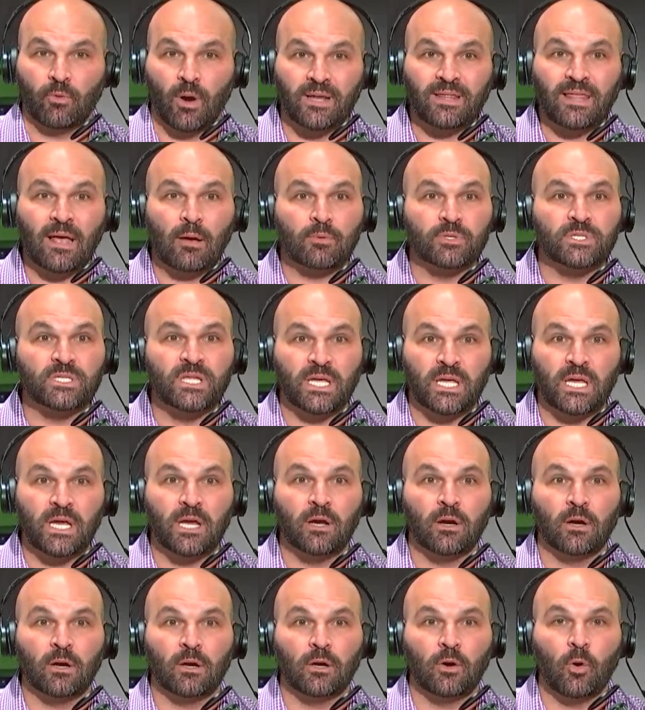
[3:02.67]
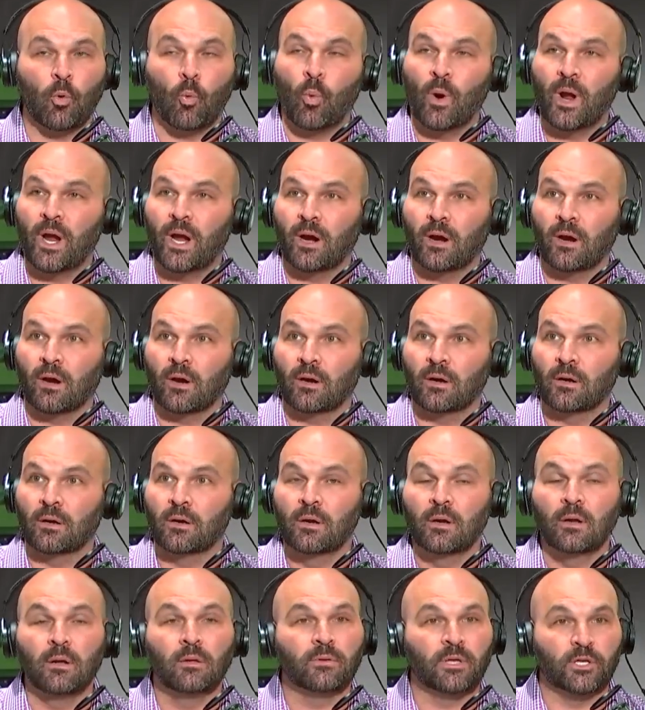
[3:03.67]
right? That was the year where
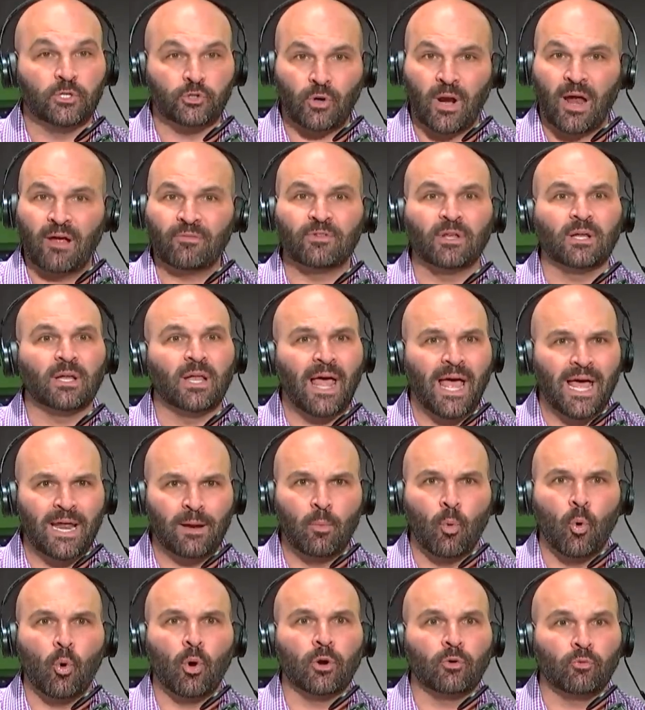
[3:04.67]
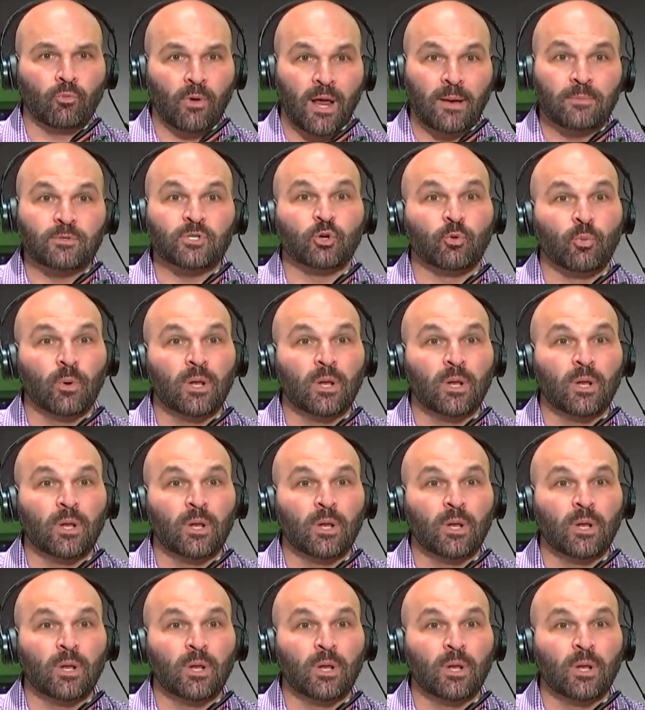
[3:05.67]
they drafted Lattimore and Ramchick,